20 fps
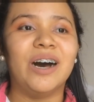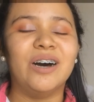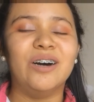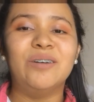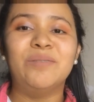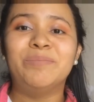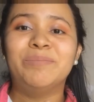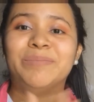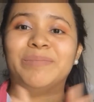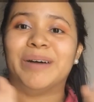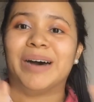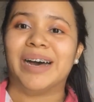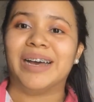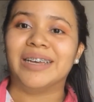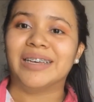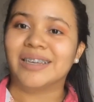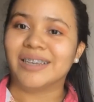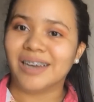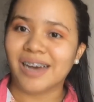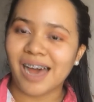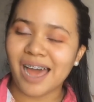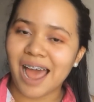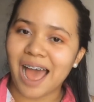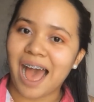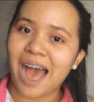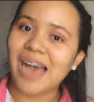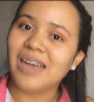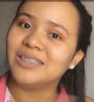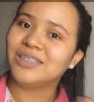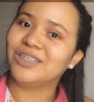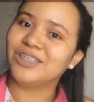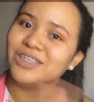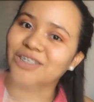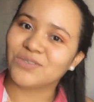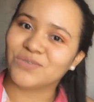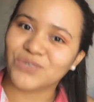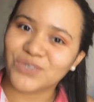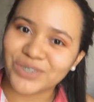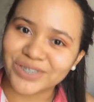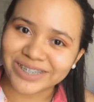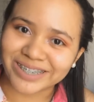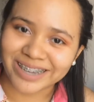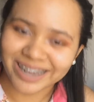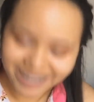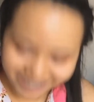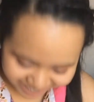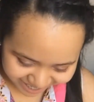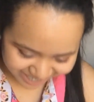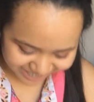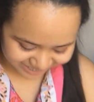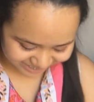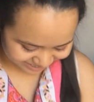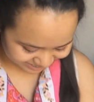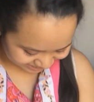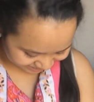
oh my god, I just forgot.